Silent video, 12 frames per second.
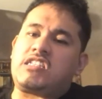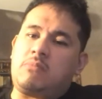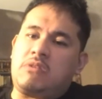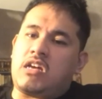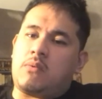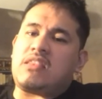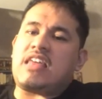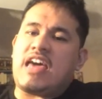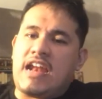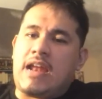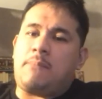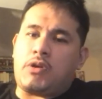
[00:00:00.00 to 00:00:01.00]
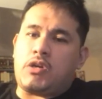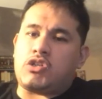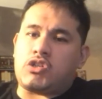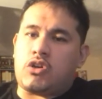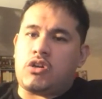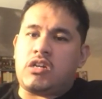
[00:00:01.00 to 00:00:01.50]
to be done with that, and I'm pretty
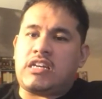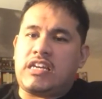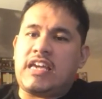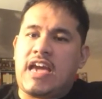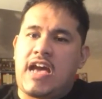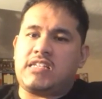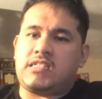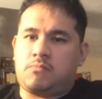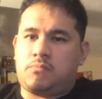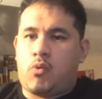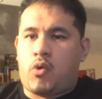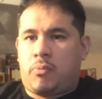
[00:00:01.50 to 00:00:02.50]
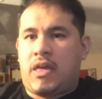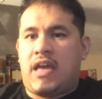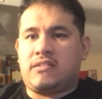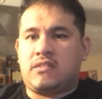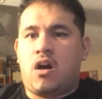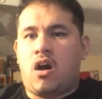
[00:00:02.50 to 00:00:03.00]
sure he has more
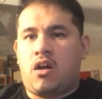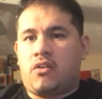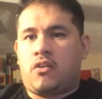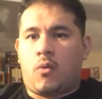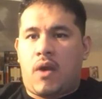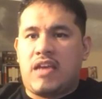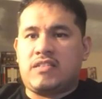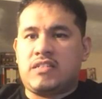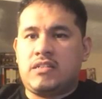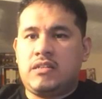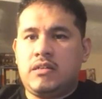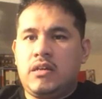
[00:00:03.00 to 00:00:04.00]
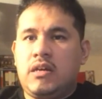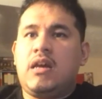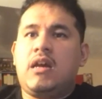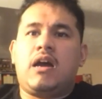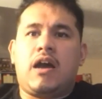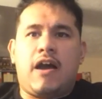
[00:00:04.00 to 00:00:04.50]
plans on the horizon.
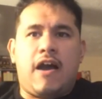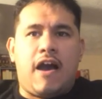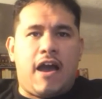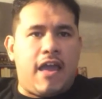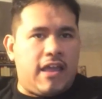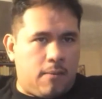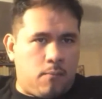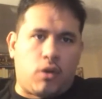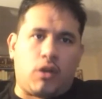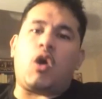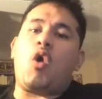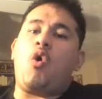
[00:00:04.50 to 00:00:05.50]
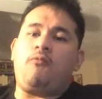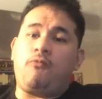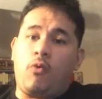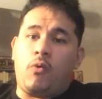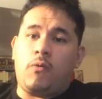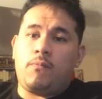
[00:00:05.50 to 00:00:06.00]
And I'm really
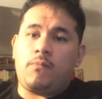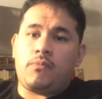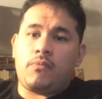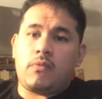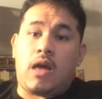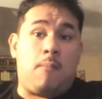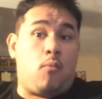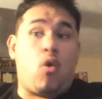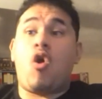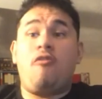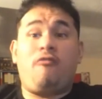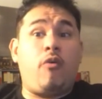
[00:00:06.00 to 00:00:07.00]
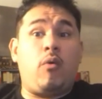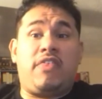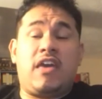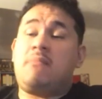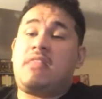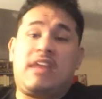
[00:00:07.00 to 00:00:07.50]
hopeful. I'm more hopeful with
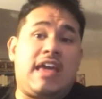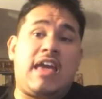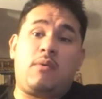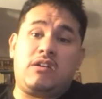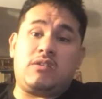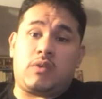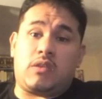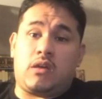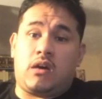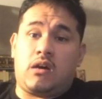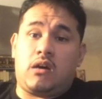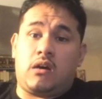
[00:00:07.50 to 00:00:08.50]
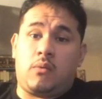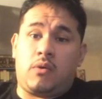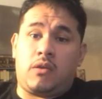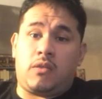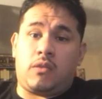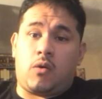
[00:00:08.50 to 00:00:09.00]
him than I was with uh
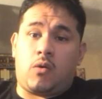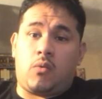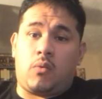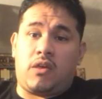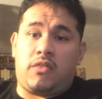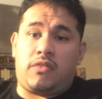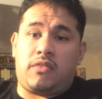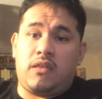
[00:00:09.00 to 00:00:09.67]
with uh, with